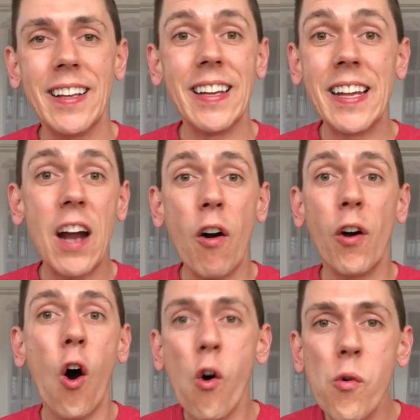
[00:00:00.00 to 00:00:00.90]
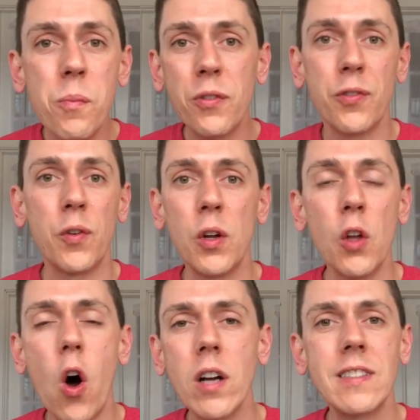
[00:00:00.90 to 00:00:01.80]
in our homes for a
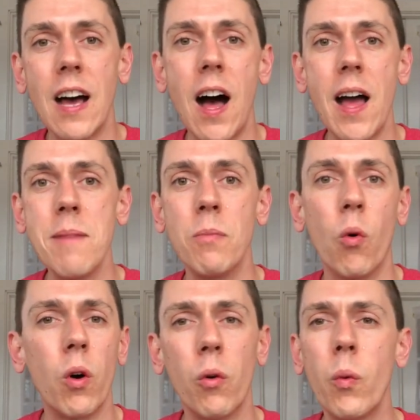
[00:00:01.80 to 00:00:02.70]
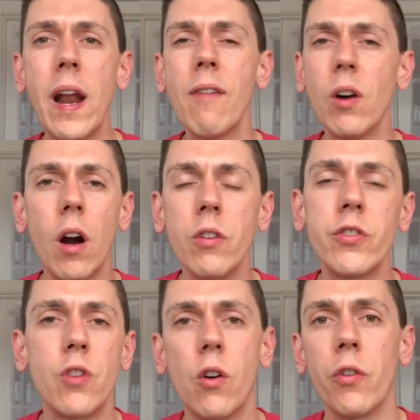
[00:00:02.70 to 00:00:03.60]
long time, or whatever our
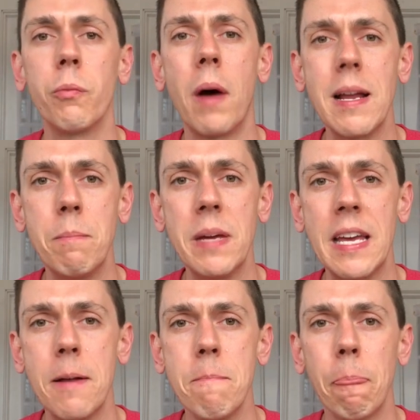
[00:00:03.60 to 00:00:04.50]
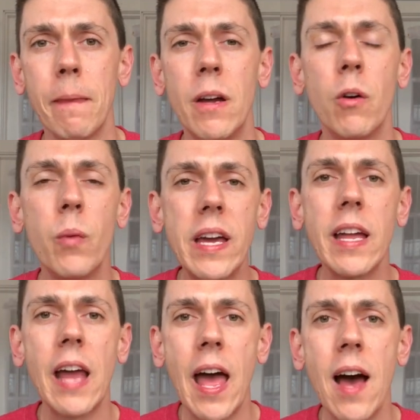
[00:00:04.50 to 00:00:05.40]
struggles might be, we
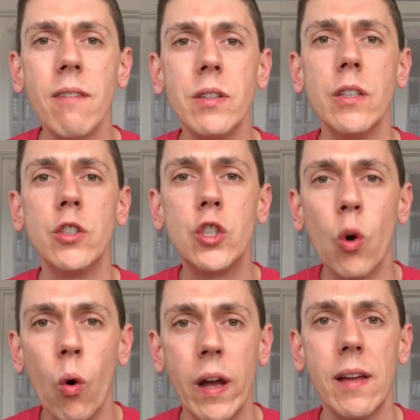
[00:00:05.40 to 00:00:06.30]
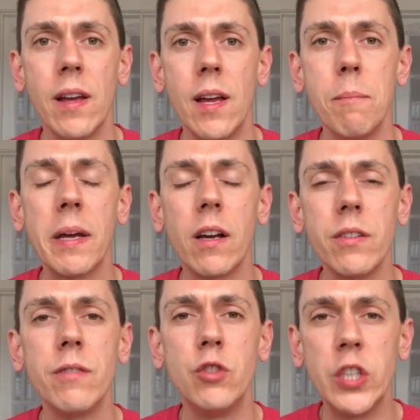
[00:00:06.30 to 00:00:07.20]
can have joy
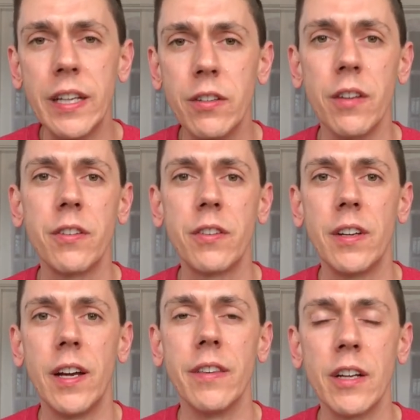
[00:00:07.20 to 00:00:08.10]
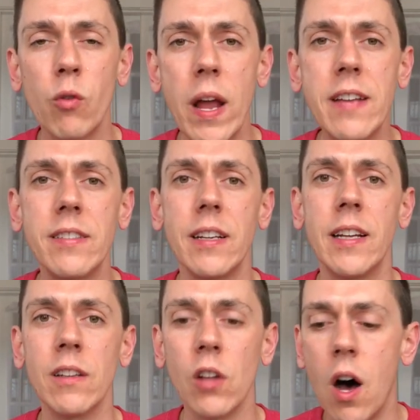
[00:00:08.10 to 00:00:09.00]
because of Jesus and the grace
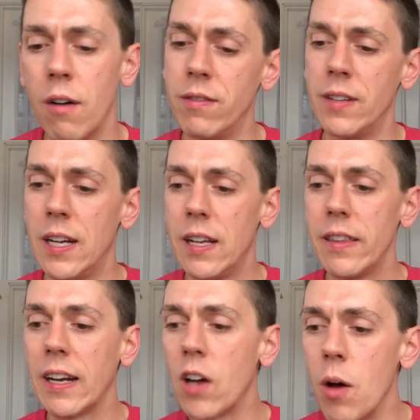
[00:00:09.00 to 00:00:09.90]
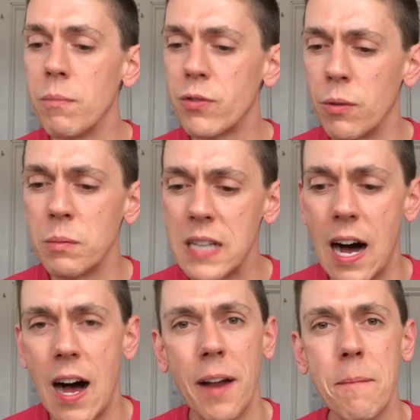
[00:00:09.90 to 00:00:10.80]
and love that comes from
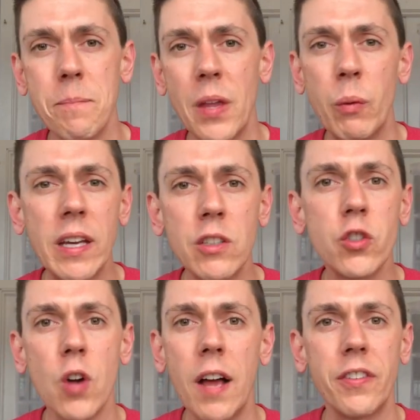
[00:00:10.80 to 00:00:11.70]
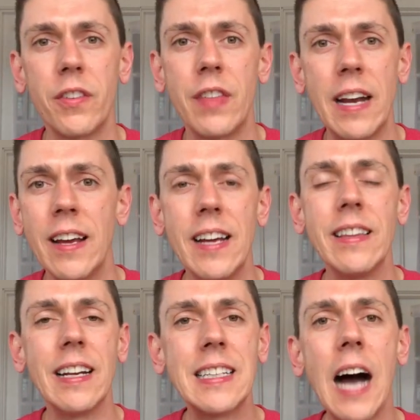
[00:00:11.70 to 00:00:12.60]
God. And we can trust
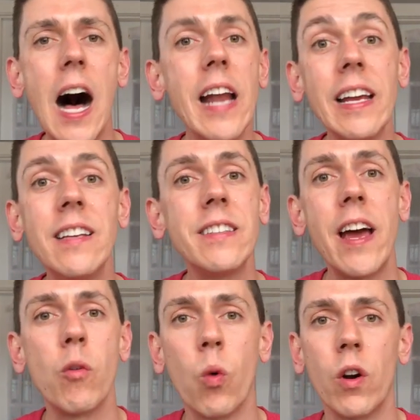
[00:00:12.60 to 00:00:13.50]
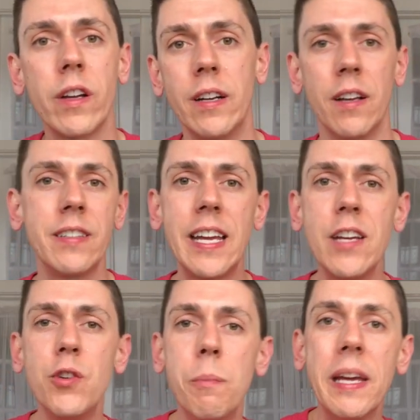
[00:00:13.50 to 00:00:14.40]
that God is at work in us. He
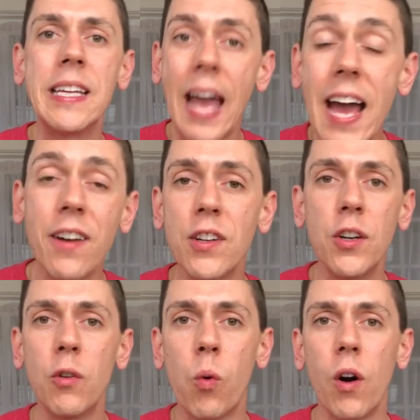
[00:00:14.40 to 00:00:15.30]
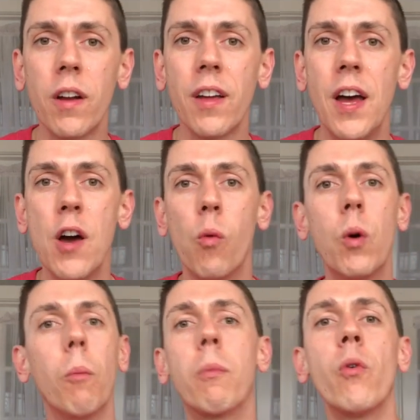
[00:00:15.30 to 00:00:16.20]
who began a good work
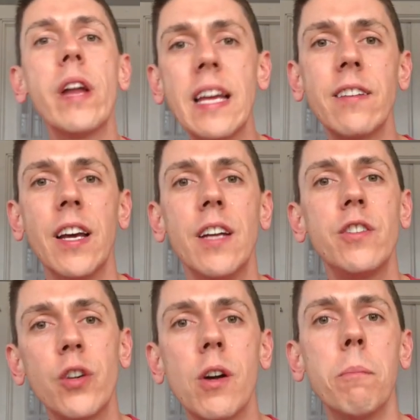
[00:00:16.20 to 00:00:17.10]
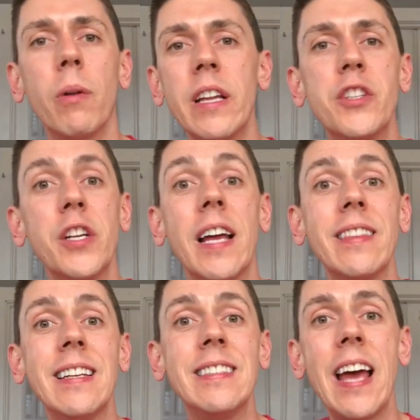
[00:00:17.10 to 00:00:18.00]
will bring it to completion at
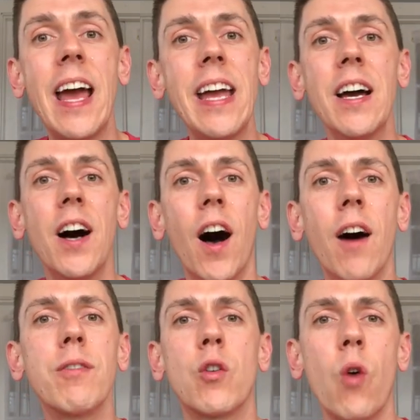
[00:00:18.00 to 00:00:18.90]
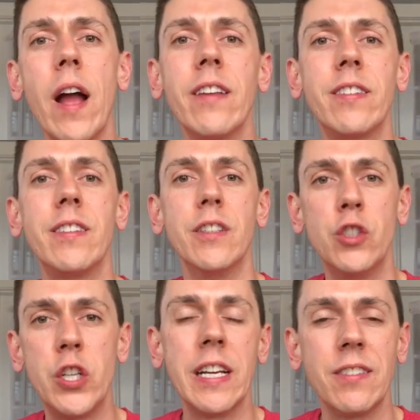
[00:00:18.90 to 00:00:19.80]
the day of Christ
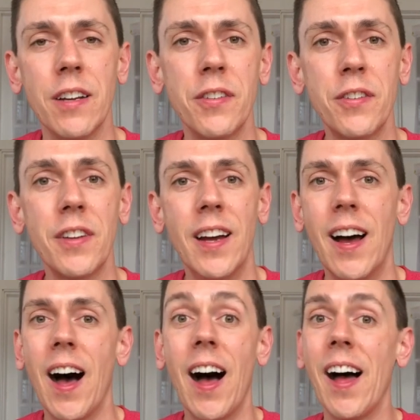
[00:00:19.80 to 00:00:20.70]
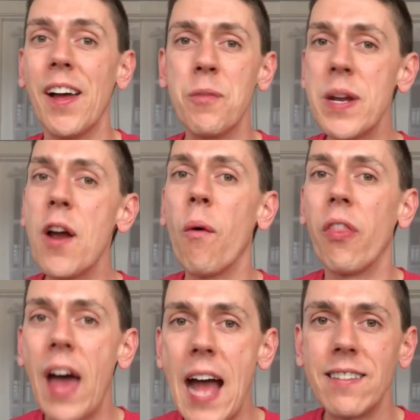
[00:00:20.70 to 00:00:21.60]
Jesus. And we know
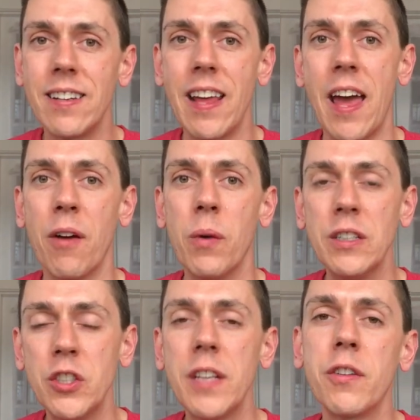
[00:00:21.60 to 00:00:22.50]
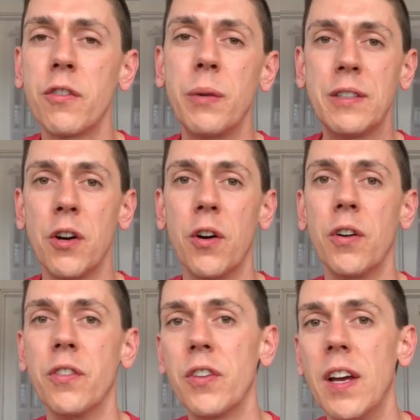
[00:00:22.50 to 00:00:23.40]
that day, when Jesus
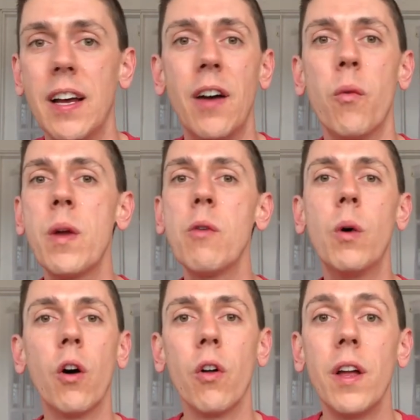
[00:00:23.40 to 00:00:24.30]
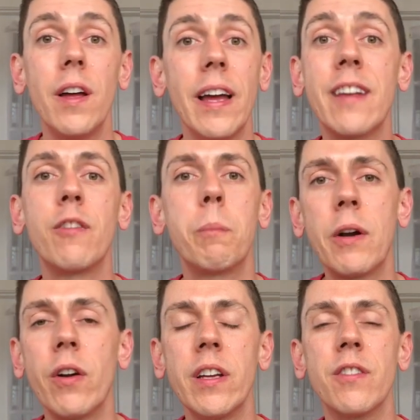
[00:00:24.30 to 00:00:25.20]
returns, we will
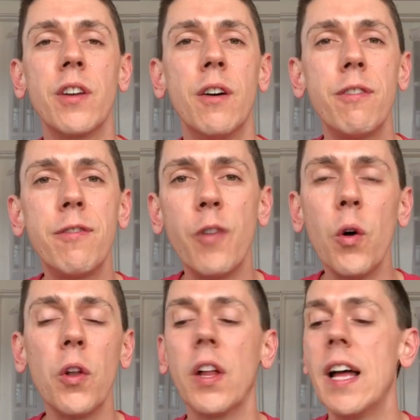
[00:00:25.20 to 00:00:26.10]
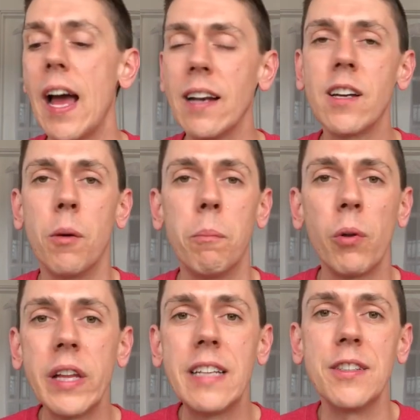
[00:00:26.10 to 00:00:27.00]
experience full and
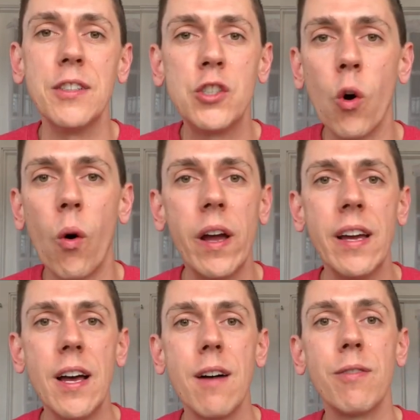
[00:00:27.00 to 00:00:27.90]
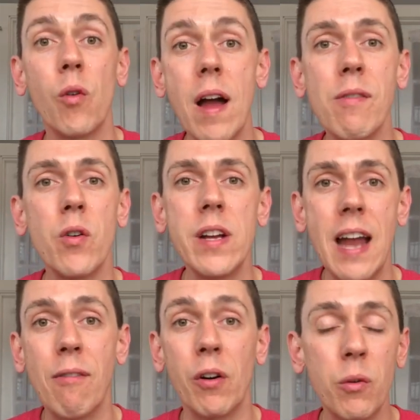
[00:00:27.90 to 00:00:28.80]
complete joy forever and
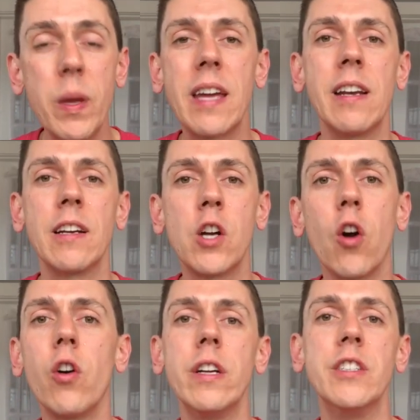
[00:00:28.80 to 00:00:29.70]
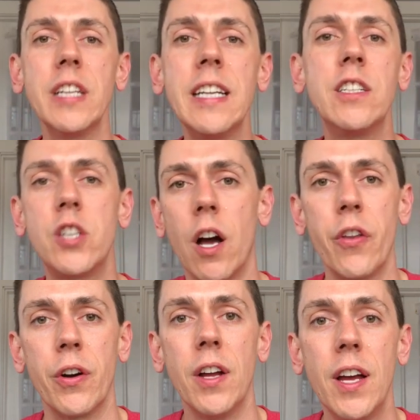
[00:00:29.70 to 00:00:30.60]
ever. And we can encourage each
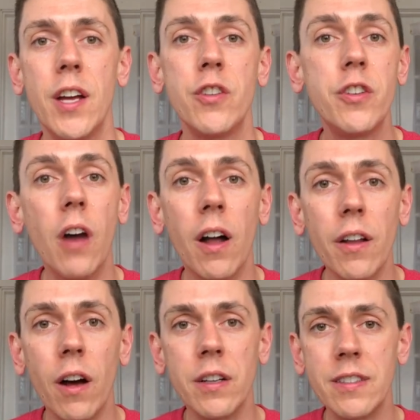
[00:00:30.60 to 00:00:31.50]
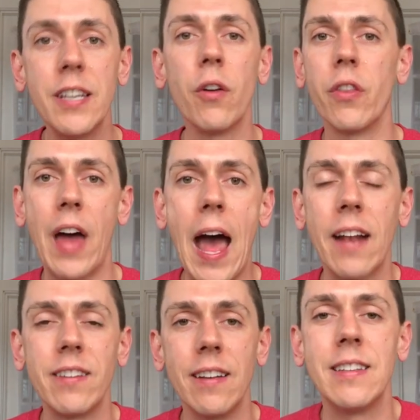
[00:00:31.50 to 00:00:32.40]
other until
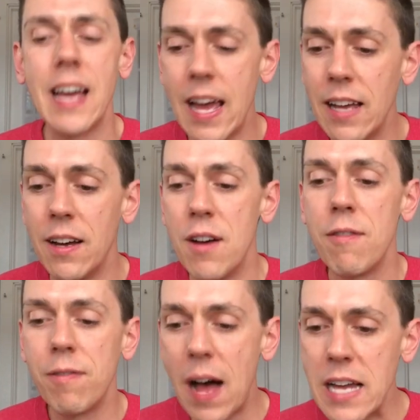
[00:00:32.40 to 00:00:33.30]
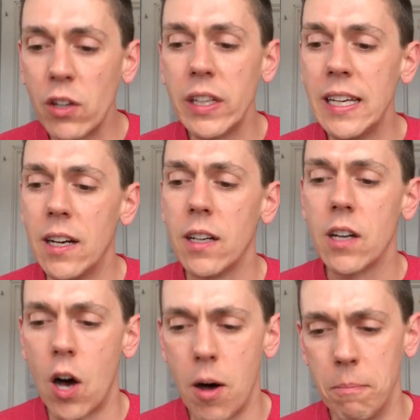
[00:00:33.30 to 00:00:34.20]
that day finally
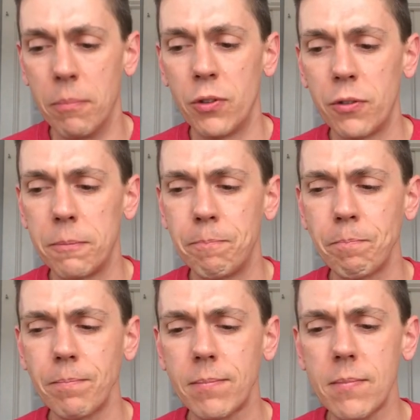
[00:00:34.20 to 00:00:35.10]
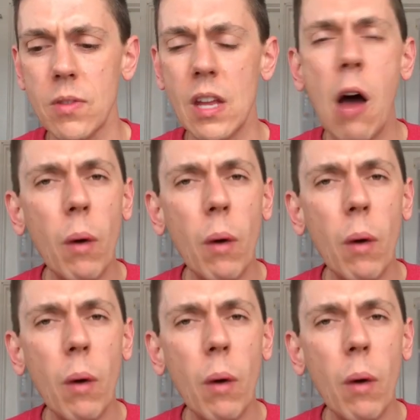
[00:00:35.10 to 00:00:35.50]
comes. I